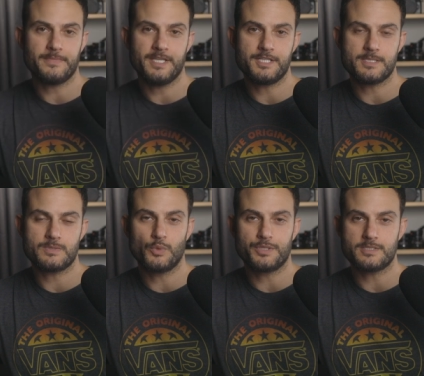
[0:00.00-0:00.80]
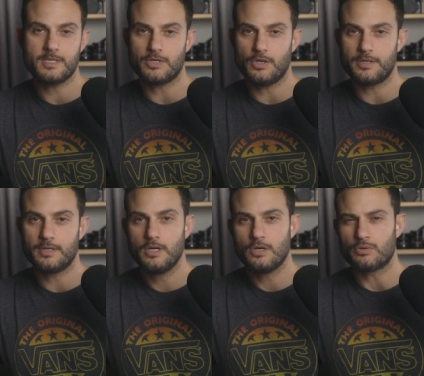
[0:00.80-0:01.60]
It just wouldn't turn on,
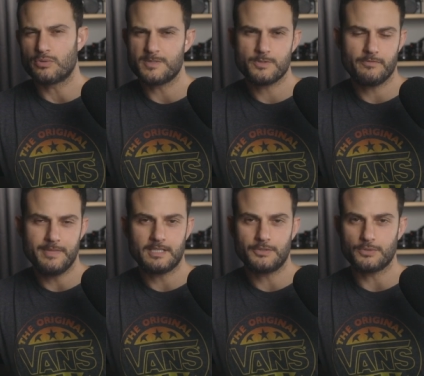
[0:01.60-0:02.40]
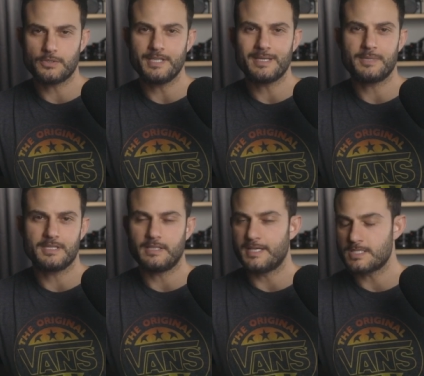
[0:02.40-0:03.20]
or it would sort of make a little click, but
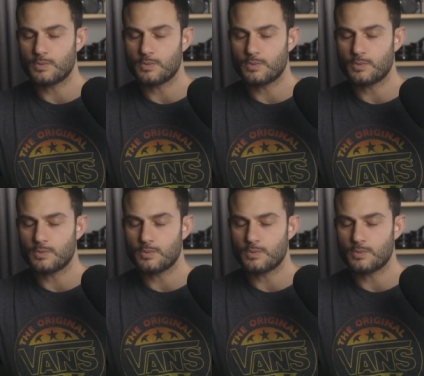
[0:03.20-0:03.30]
the lens